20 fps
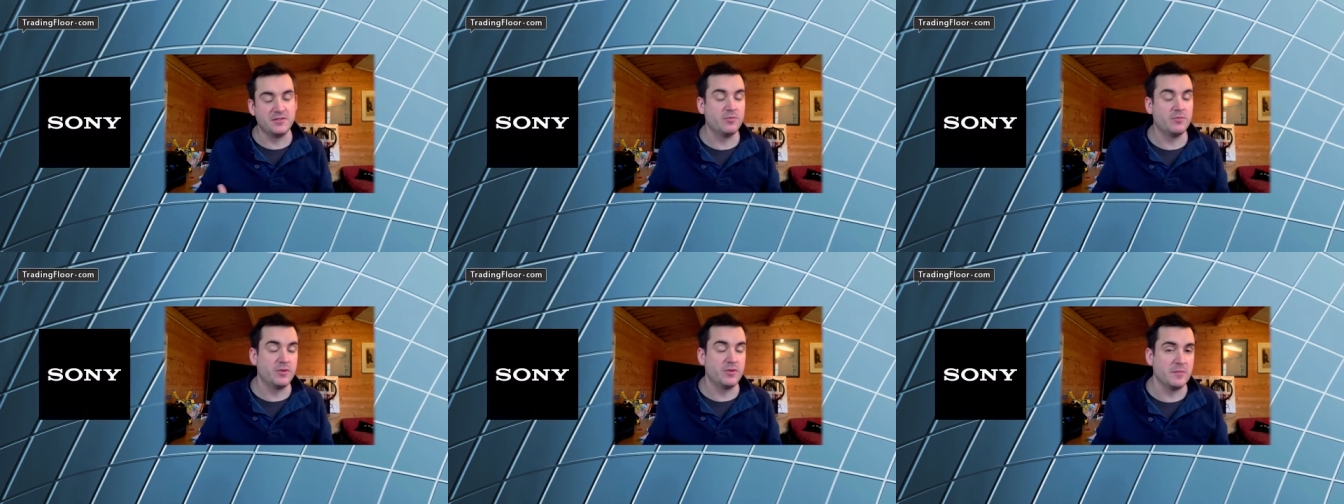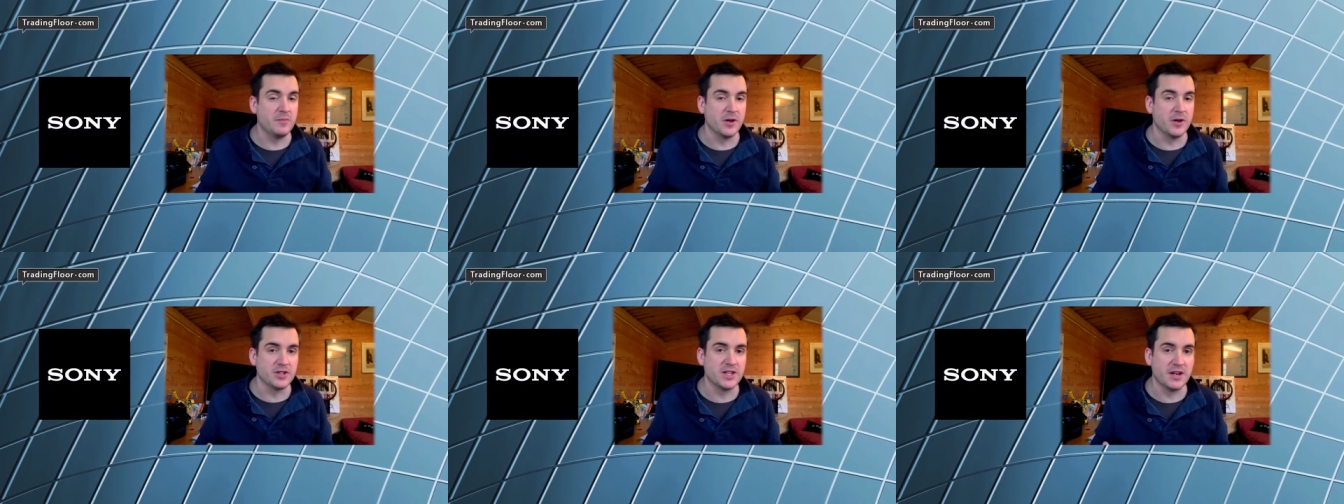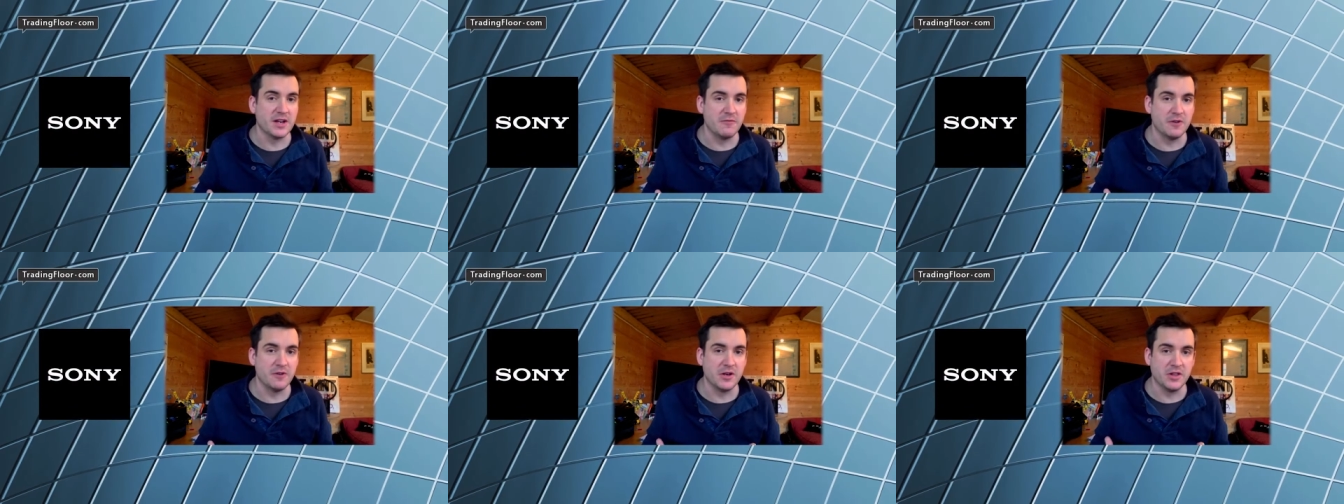pretty
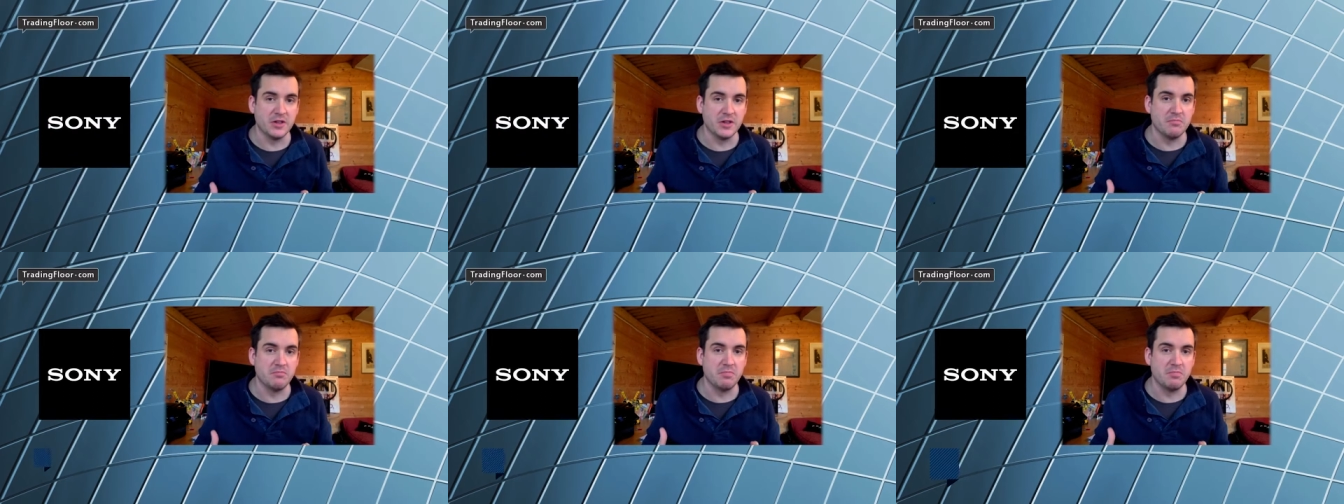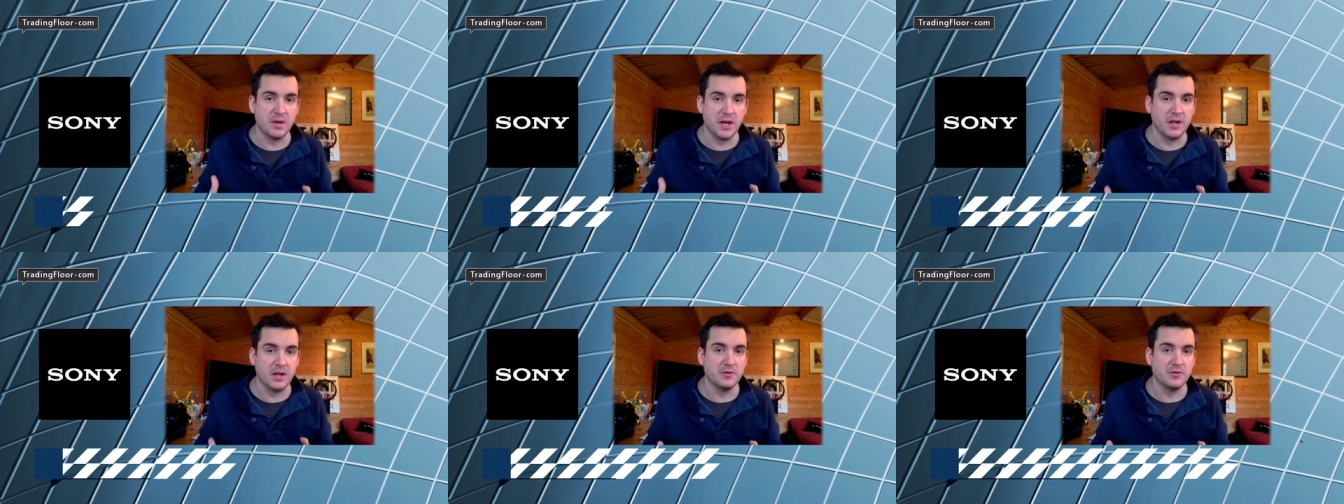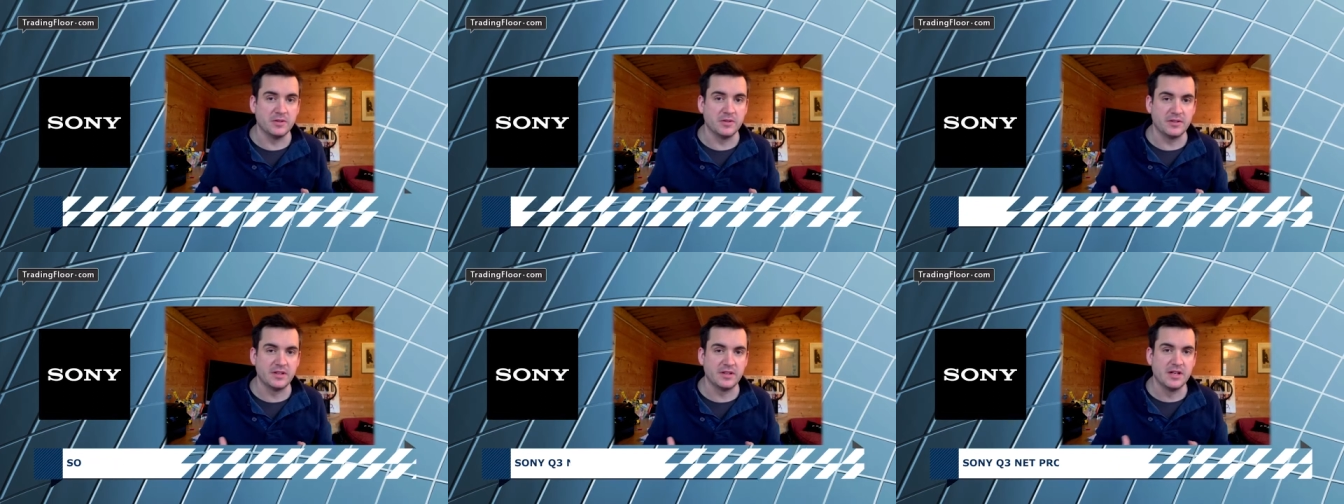much get rid of the
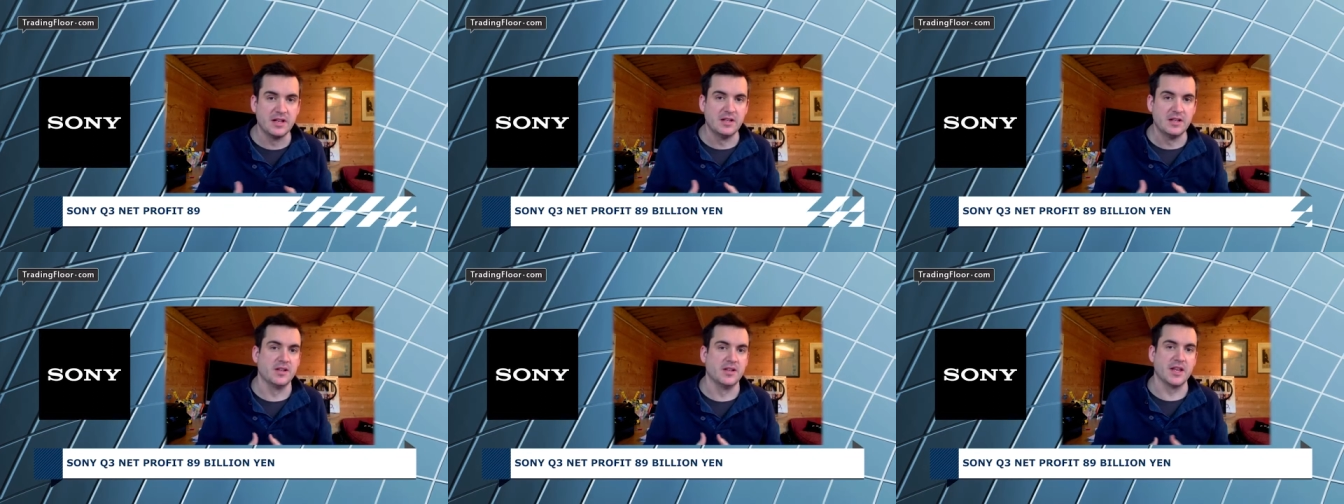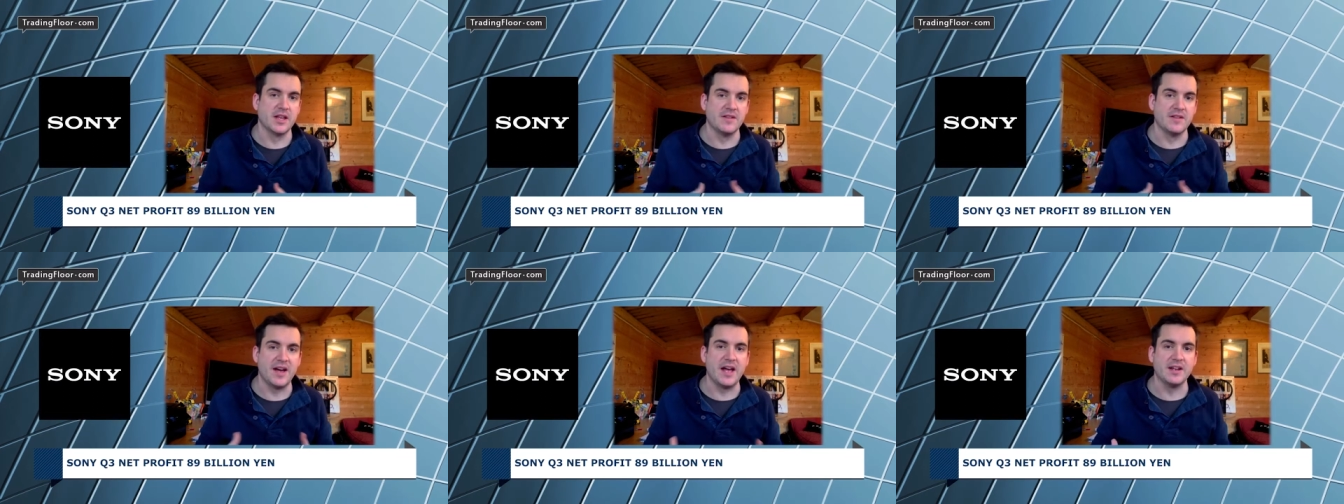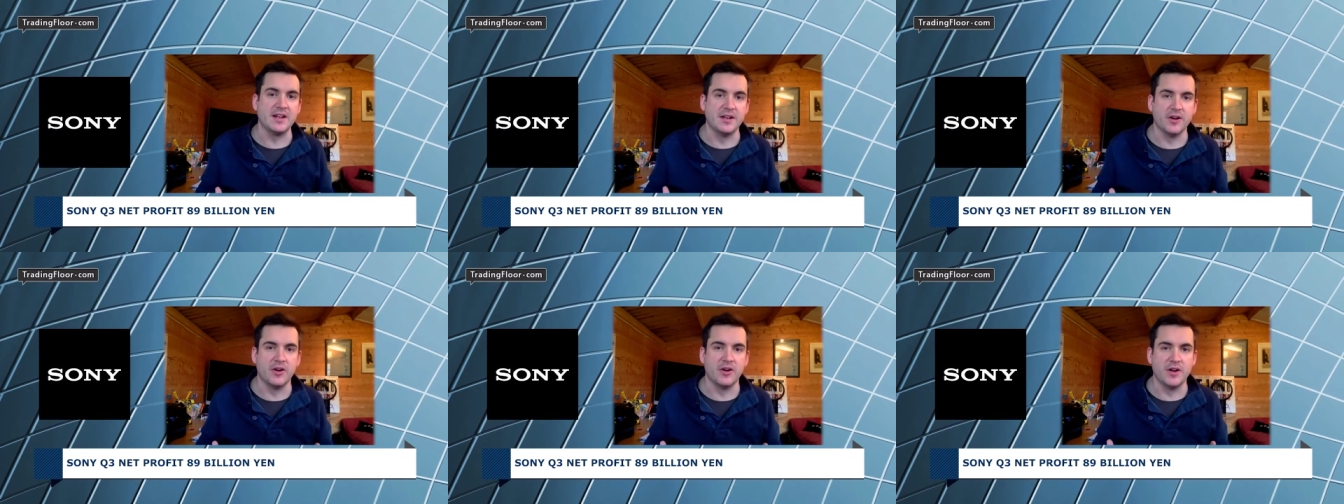bloat that they've
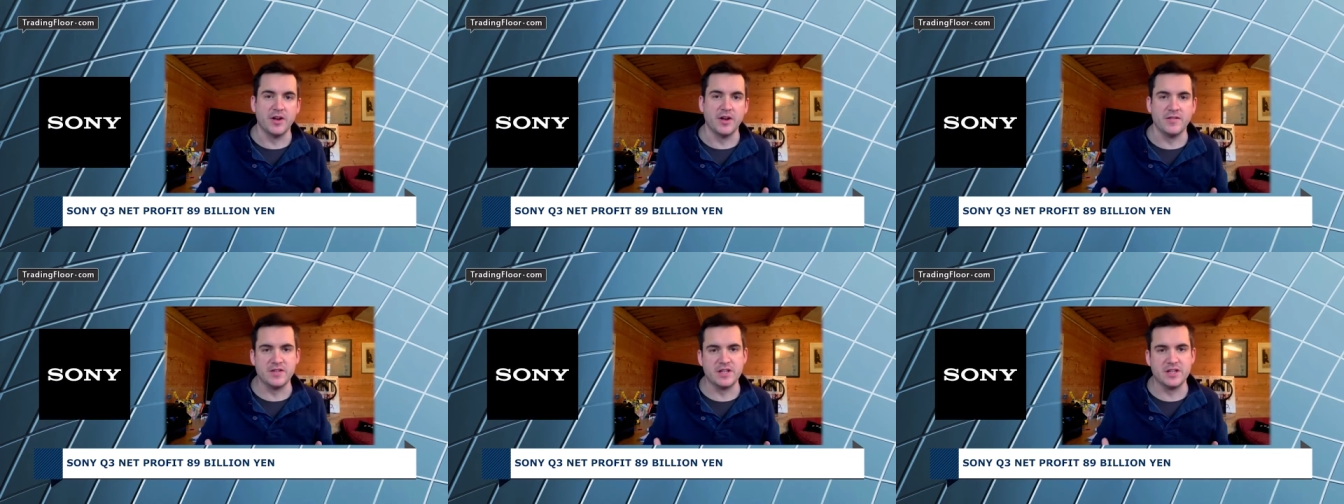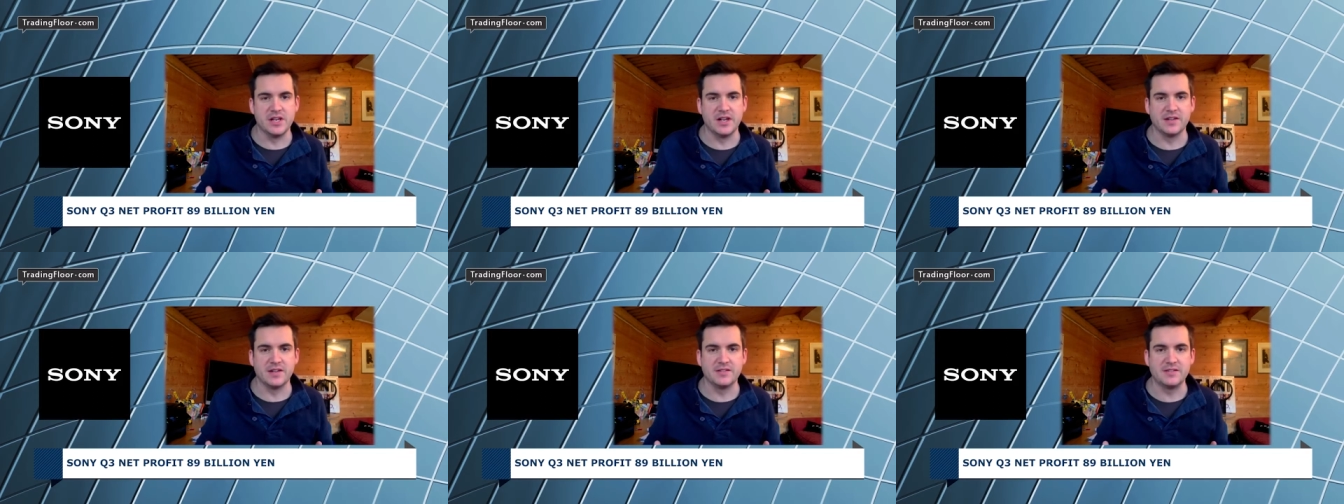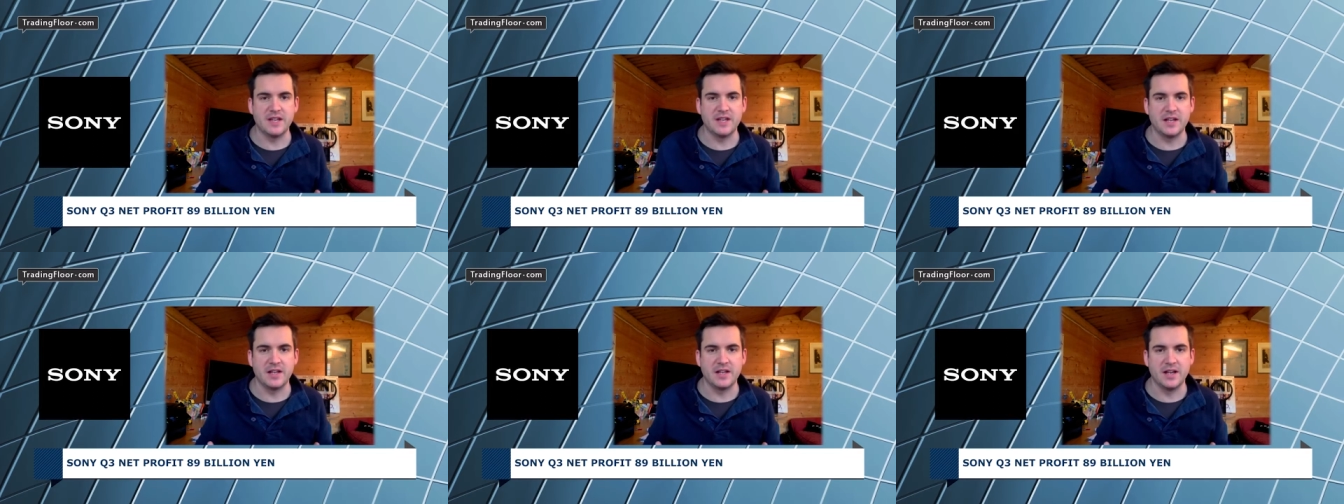added on over the
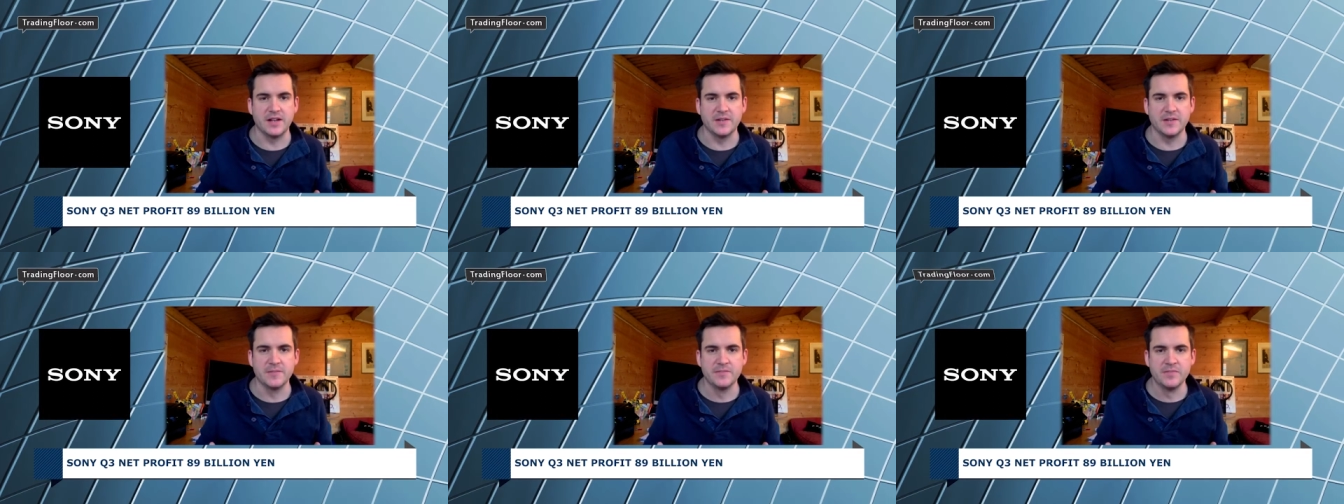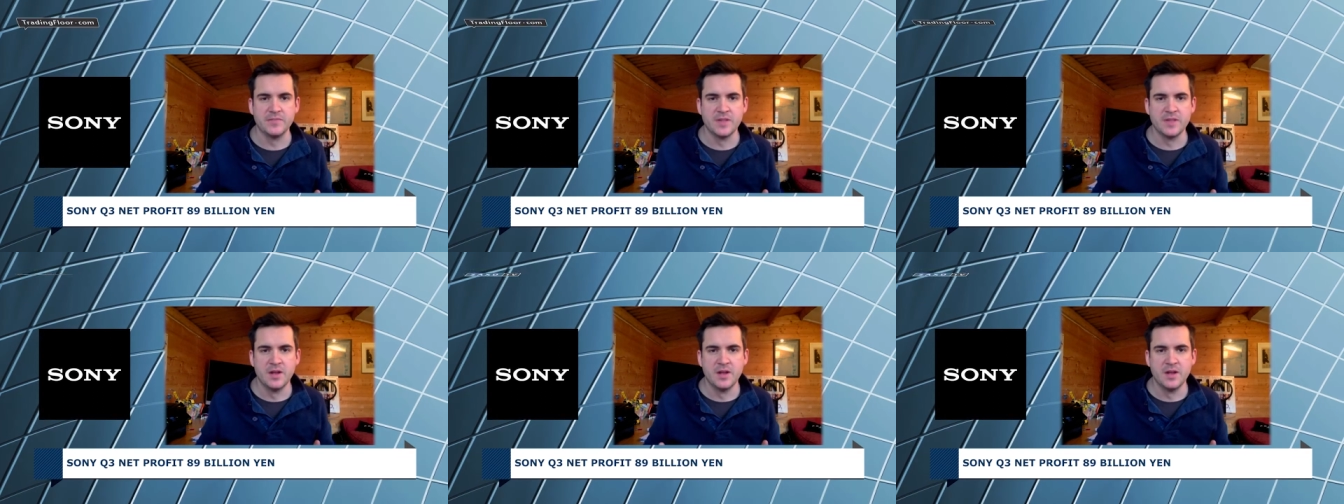last decade